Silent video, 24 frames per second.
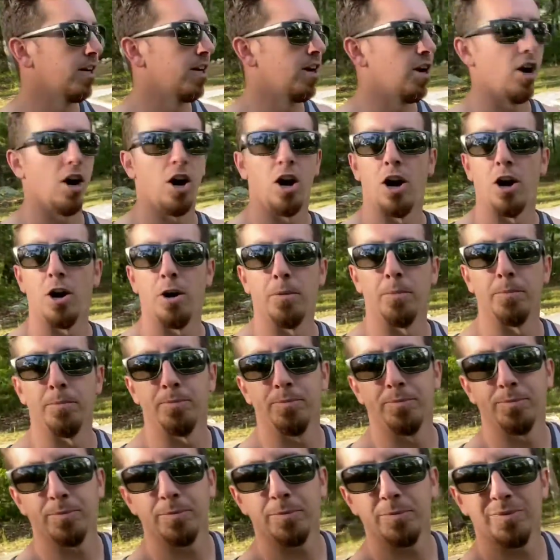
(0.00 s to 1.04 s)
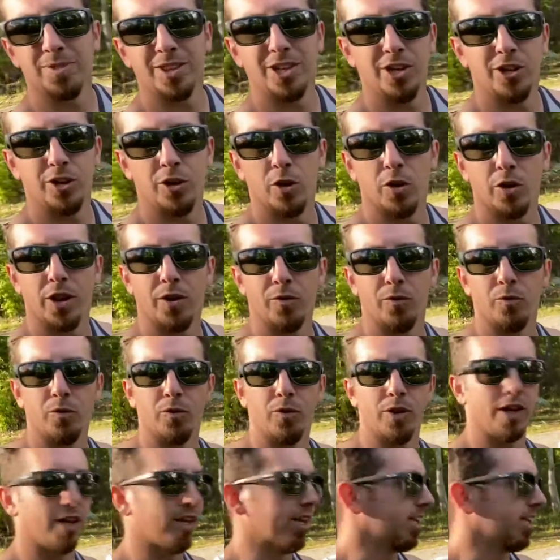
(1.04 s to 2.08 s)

you know, that really